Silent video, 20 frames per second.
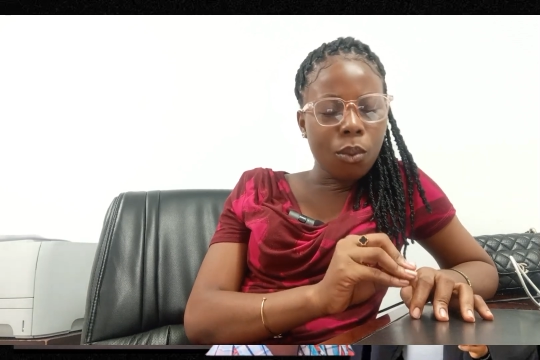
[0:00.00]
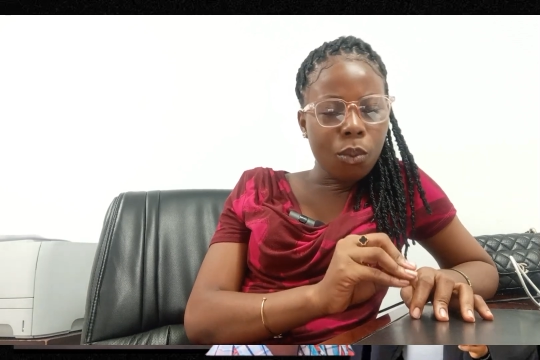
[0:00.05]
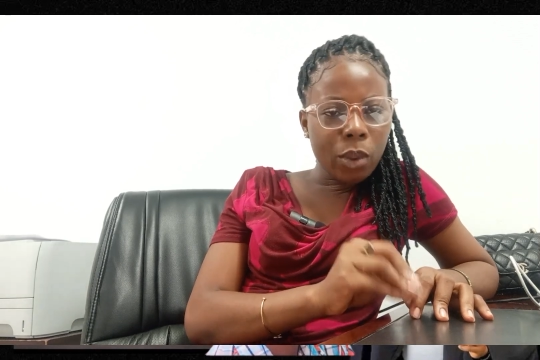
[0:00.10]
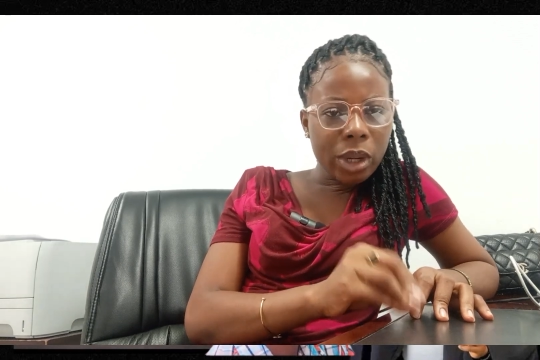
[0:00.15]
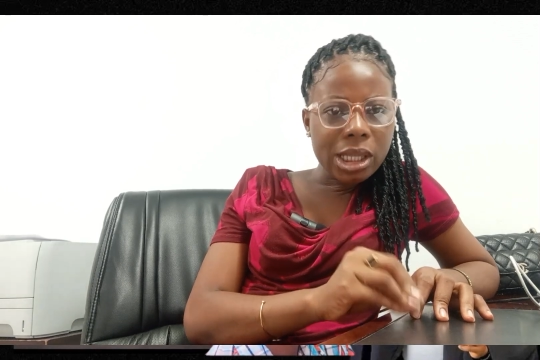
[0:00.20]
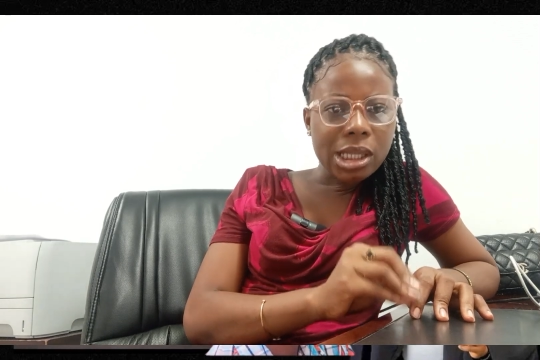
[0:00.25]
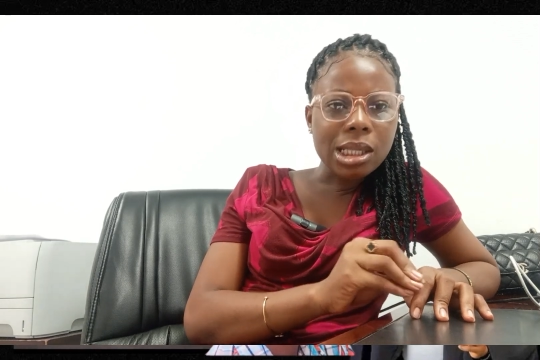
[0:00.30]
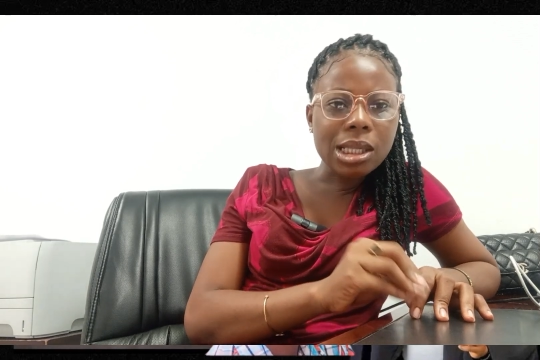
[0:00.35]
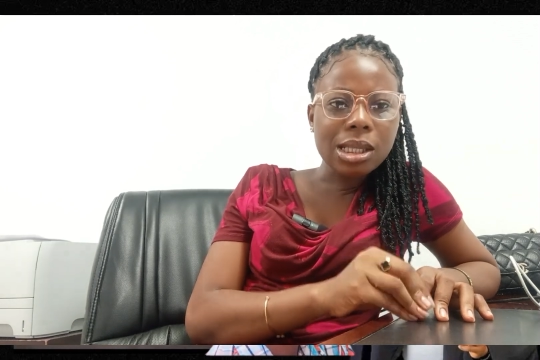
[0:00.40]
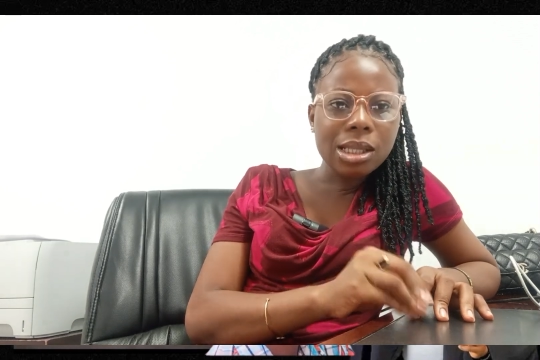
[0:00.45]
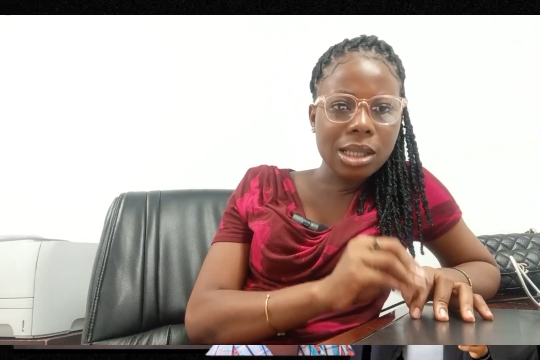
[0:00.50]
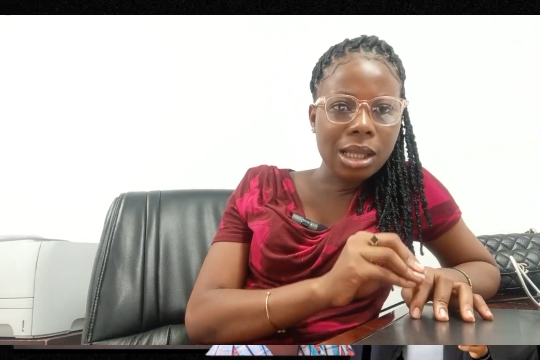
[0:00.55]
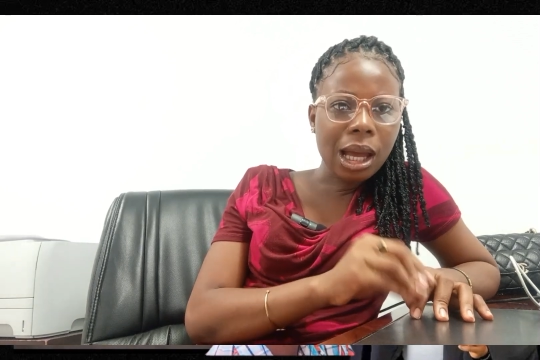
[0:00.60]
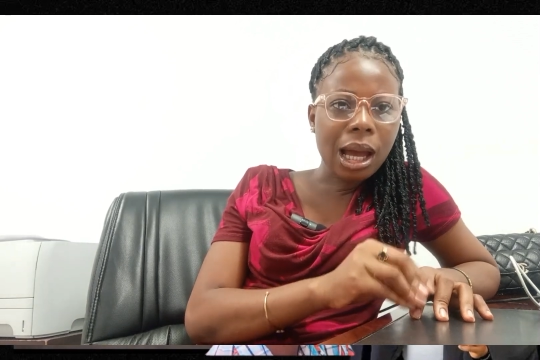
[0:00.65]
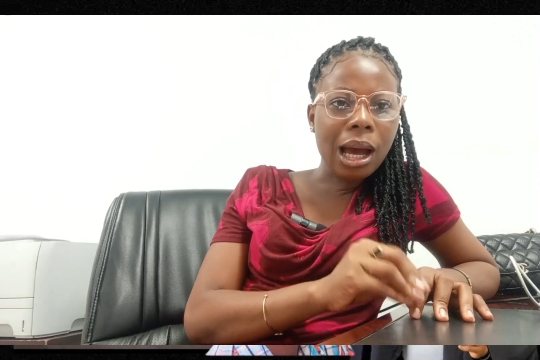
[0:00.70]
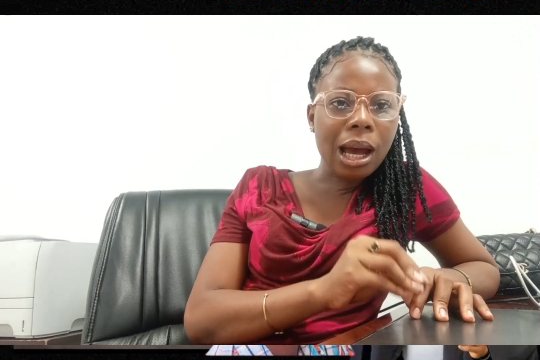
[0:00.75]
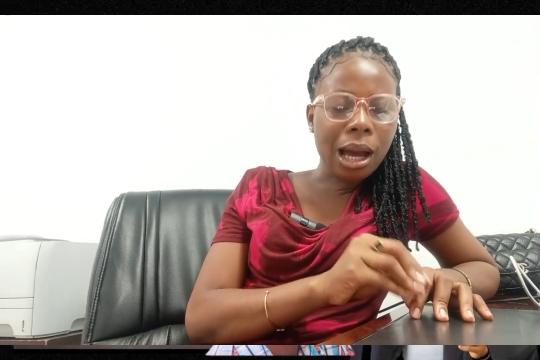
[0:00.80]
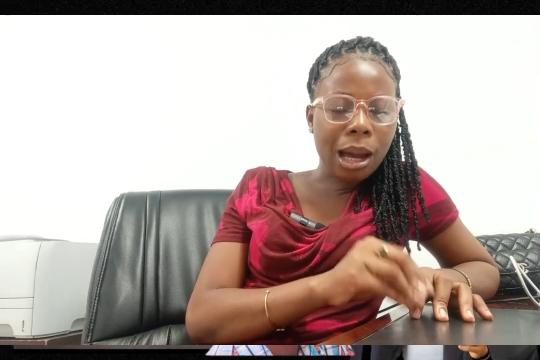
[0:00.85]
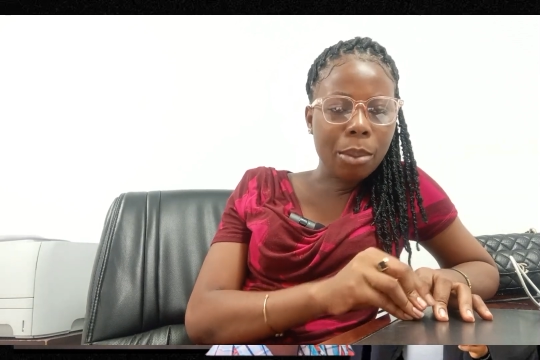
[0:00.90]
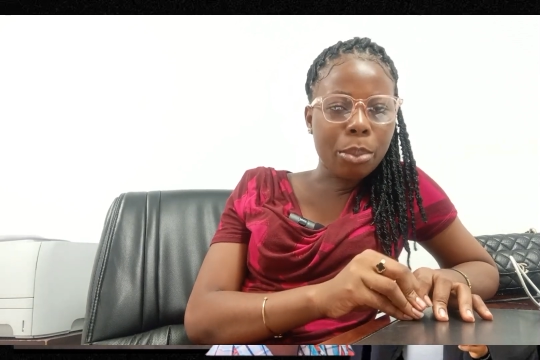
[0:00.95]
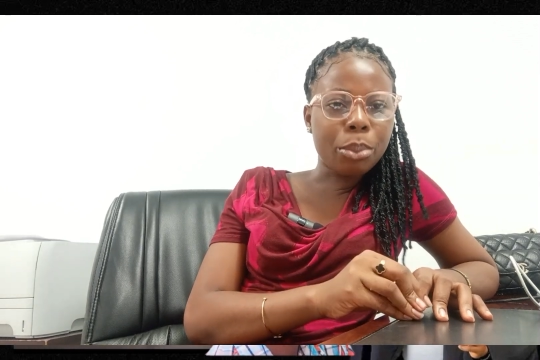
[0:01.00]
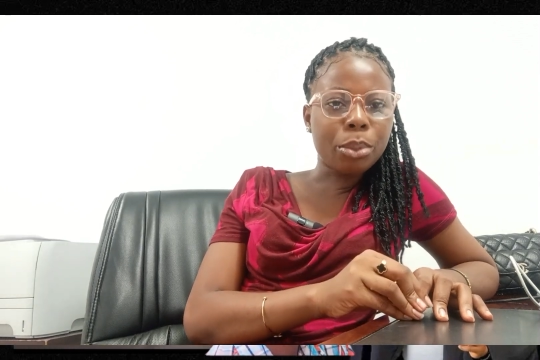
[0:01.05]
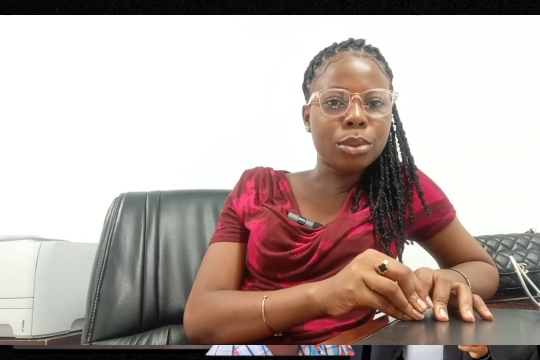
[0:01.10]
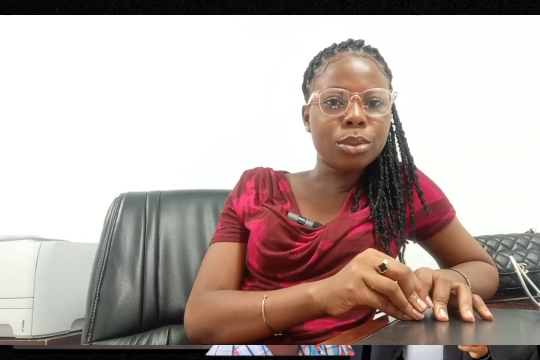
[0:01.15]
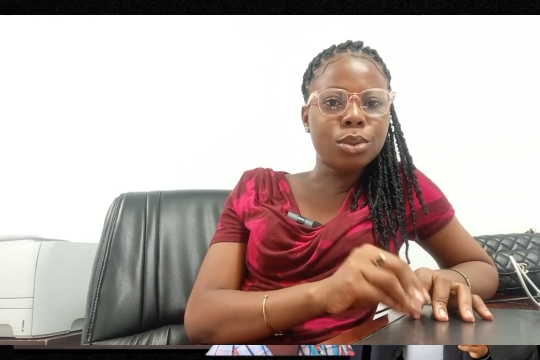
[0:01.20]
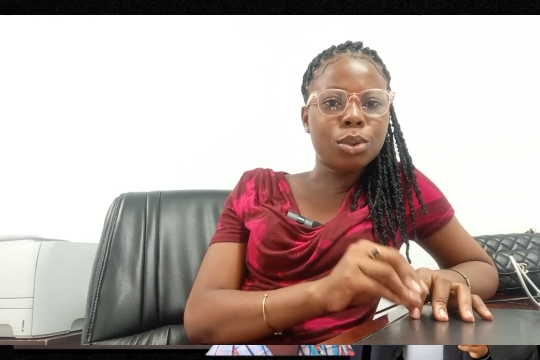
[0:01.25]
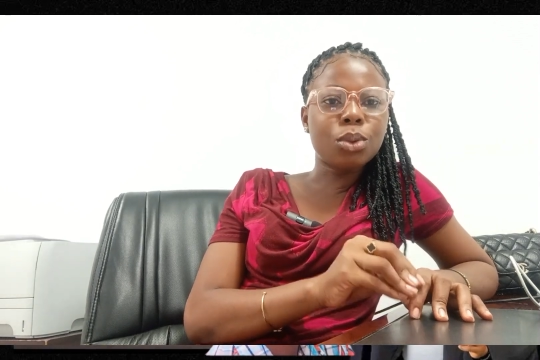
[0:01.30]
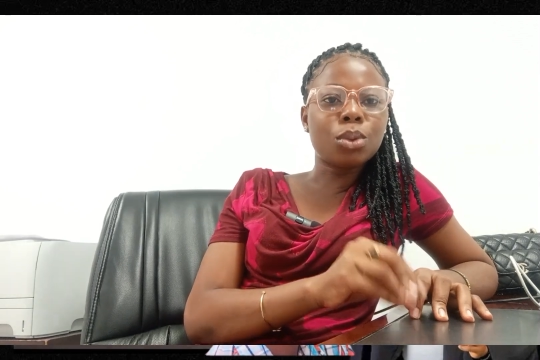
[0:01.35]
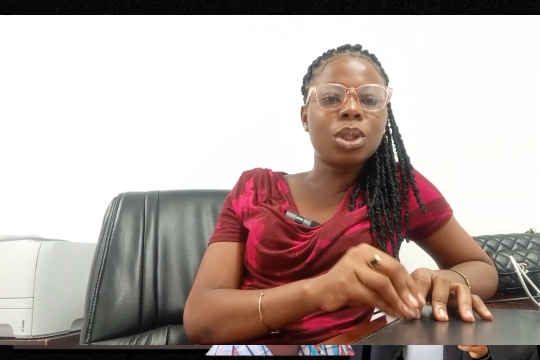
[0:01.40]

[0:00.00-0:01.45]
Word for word: what's now happen